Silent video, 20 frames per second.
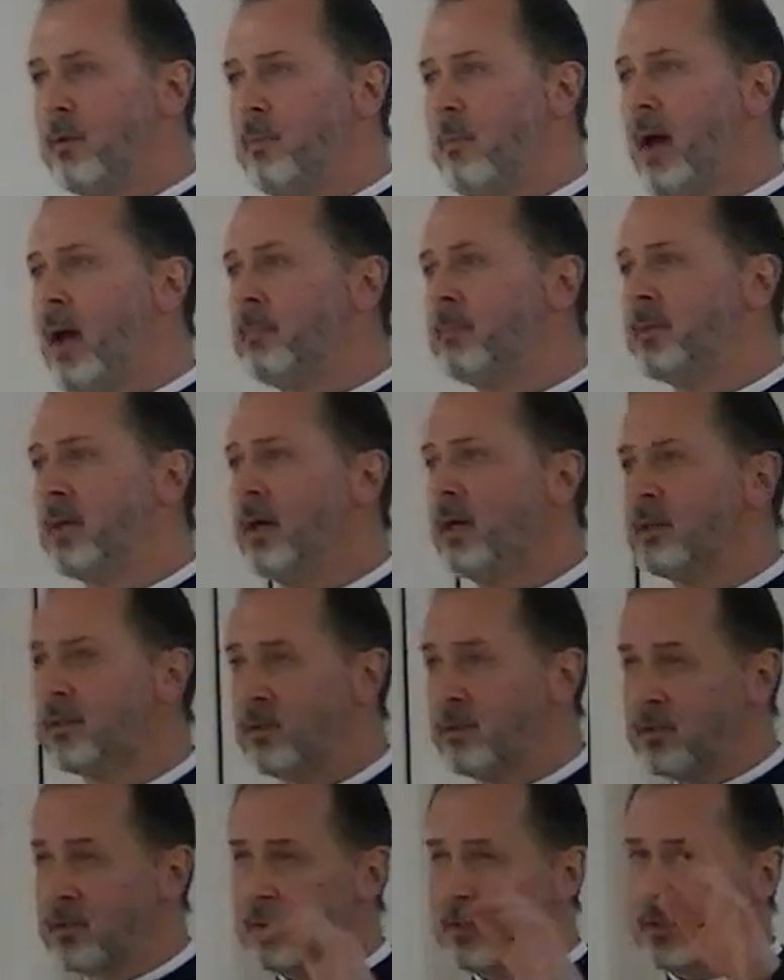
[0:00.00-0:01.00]
baptized
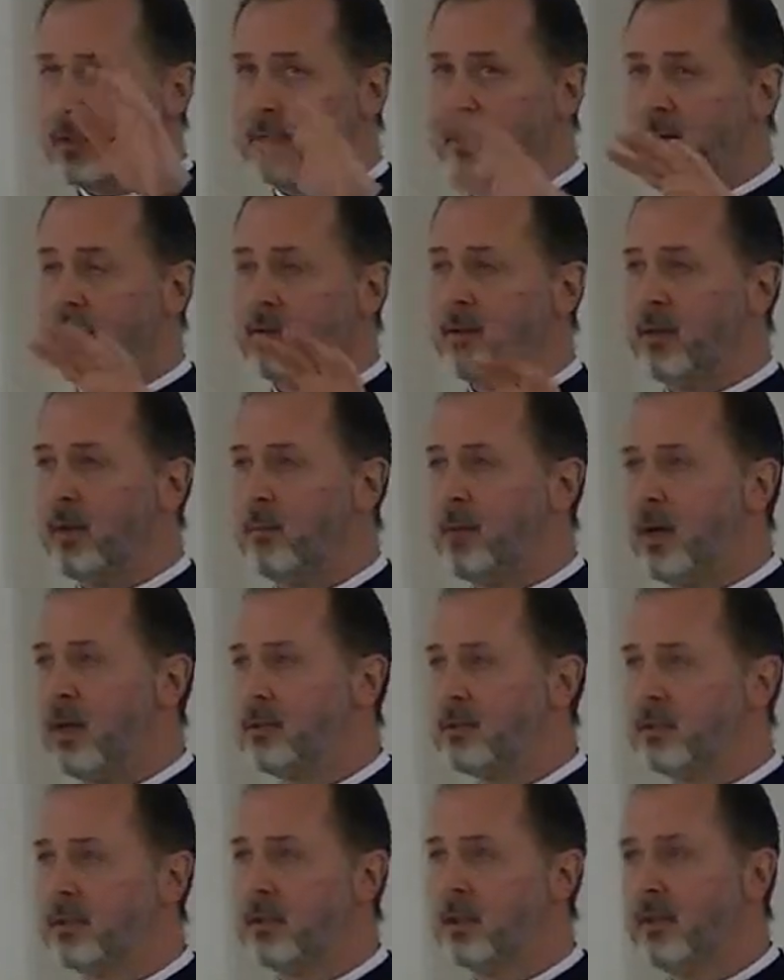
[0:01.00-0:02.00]
to sustain the
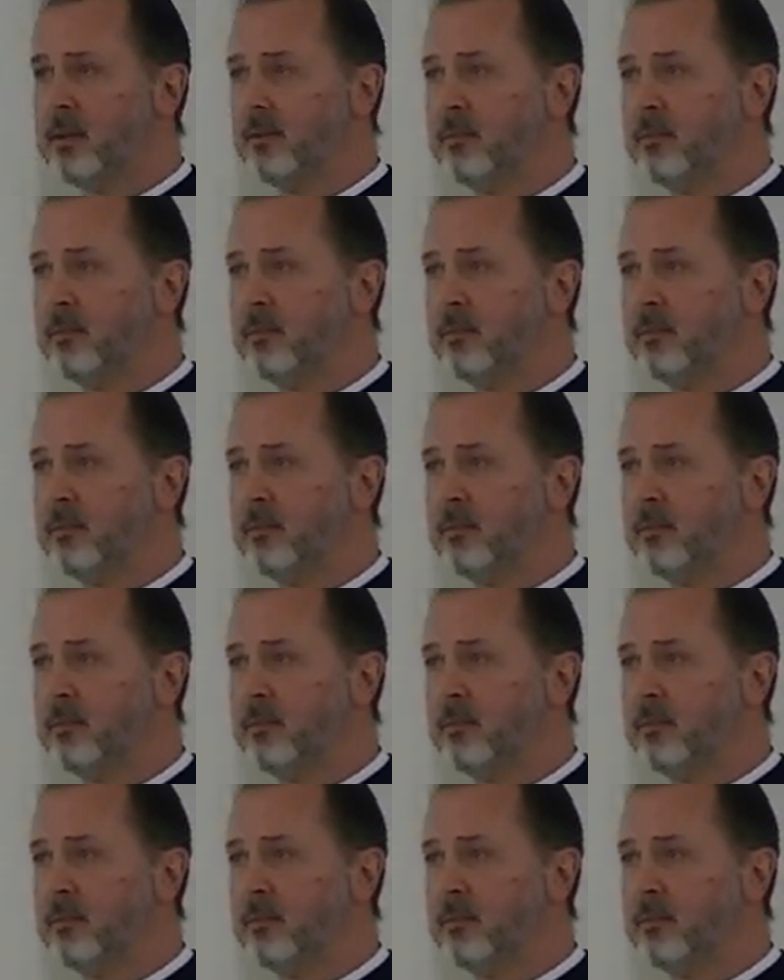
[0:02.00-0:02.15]
apostolate.